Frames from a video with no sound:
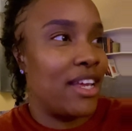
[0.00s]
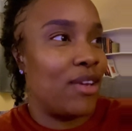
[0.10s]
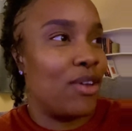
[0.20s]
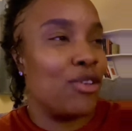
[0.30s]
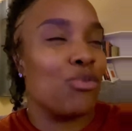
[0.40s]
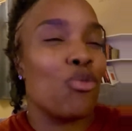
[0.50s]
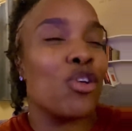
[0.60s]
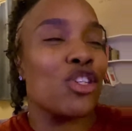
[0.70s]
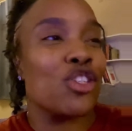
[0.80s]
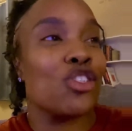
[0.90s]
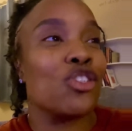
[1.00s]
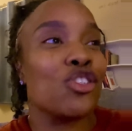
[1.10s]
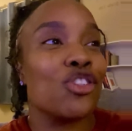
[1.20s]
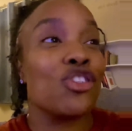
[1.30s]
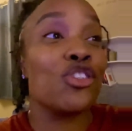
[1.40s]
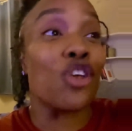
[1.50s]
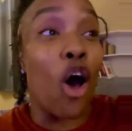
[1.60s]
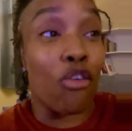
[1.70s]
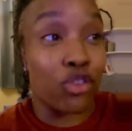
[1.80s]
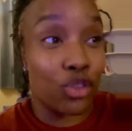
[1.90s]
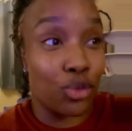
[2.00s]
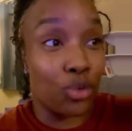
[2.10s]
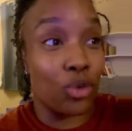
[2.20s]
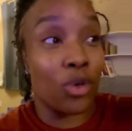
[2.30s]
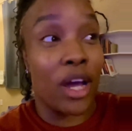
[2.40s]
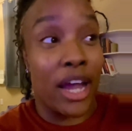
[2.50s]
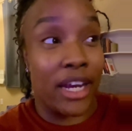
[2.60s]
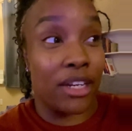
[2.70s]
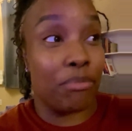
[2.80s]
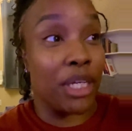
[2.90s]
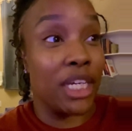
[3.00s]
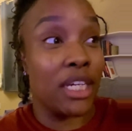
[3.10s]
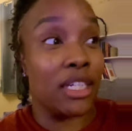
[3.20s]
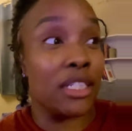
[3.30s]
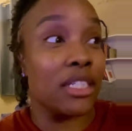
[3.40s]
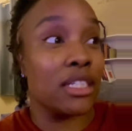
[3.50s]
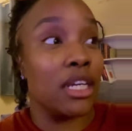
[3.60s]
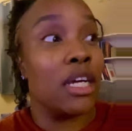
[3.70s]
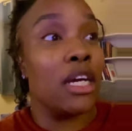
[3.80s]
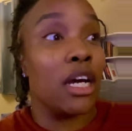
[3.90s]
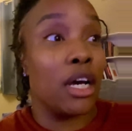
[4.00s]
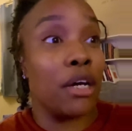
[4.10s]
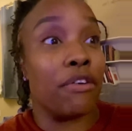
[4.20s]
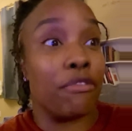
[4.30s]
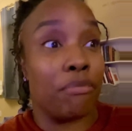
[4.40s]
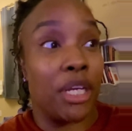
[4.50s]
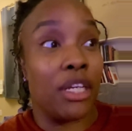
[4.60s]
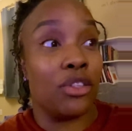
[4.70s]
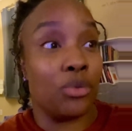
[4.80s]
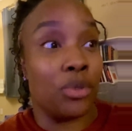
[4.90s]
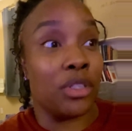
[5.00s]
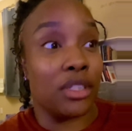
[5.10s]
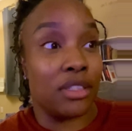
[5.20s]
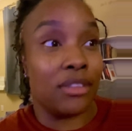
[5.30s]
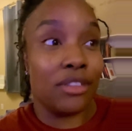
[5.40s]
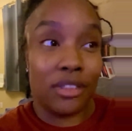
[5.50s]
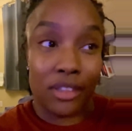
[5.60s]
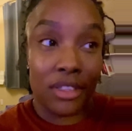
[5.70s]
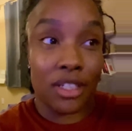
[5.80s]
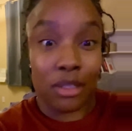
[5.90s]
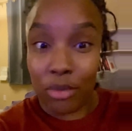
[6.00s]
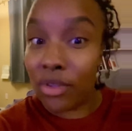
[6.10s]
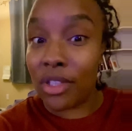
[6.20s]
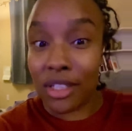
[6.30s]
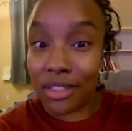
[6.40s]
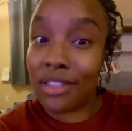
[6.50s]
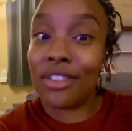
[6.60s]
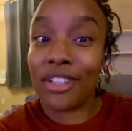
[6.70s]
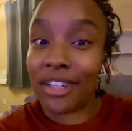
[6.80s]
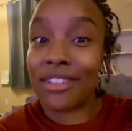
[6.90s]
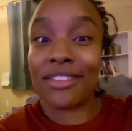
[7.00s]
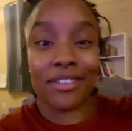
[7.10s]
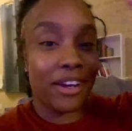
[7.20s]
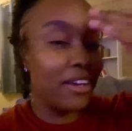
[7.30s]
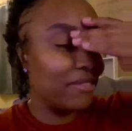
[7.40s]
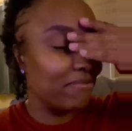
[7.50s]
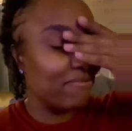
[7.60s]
it was more soft stool kind of because of me doing the smoothies, the drinks, right?